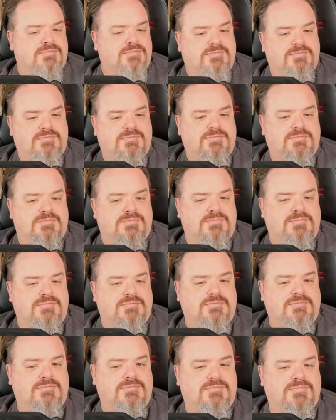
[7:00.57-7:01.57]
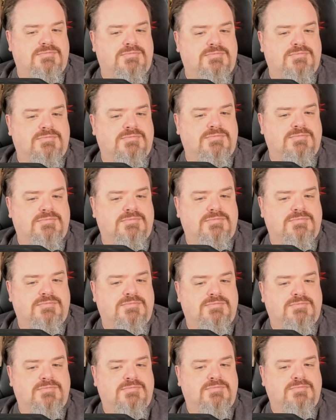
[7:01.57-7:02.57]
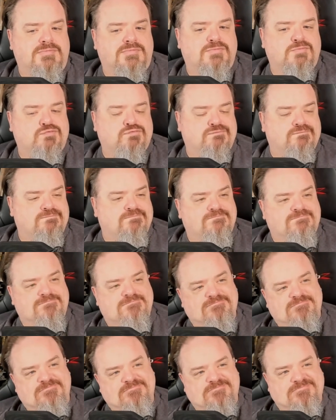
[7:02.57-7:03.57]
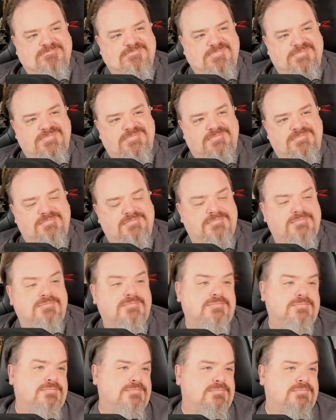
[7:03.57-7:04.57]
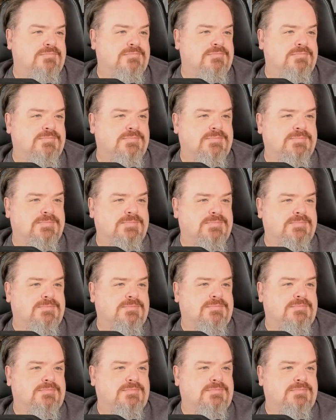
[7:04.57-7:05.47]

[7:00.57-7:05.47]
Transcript: No words are spoken by the person on screen.